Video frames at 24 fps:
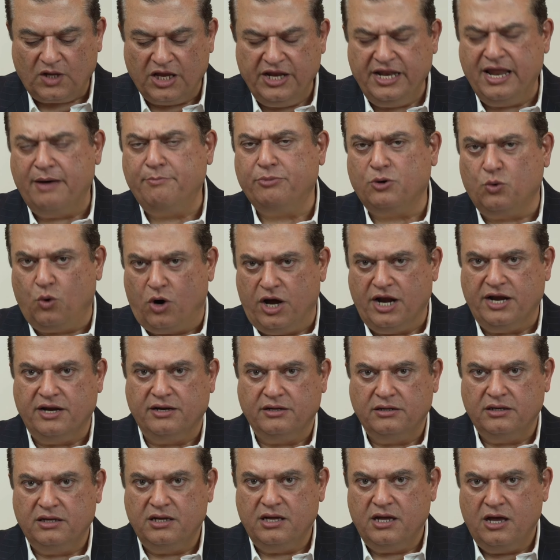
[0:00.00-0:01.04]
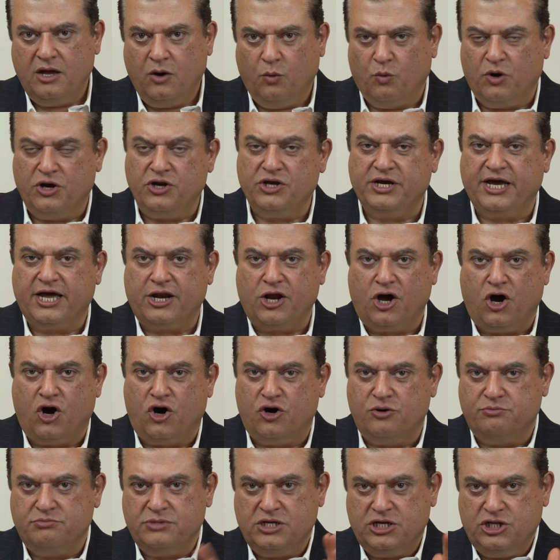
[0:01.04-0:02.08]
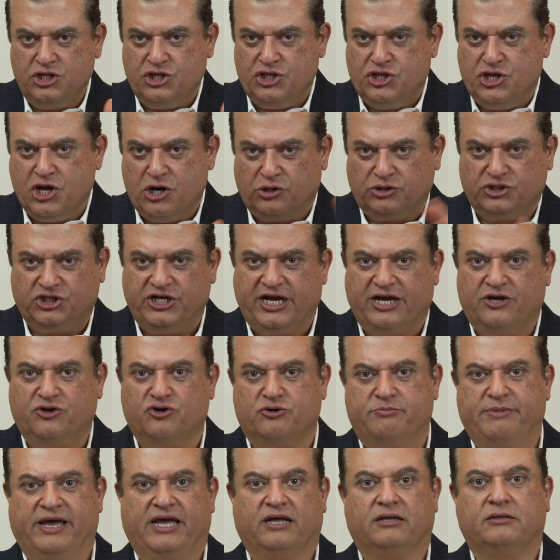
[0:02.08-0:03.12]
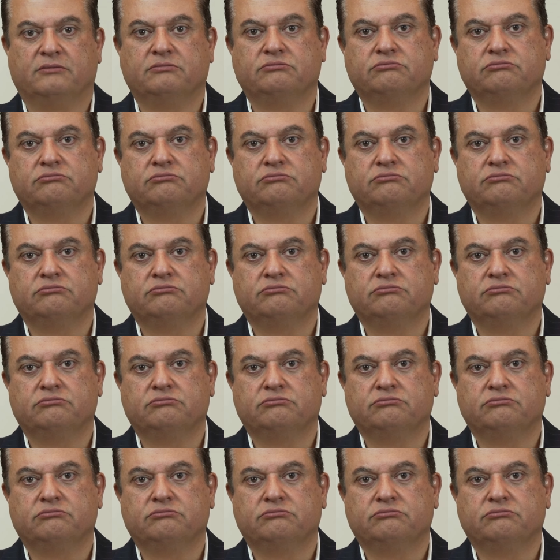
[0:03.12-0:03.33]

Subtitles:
Number one, when you get home, don't check your mail.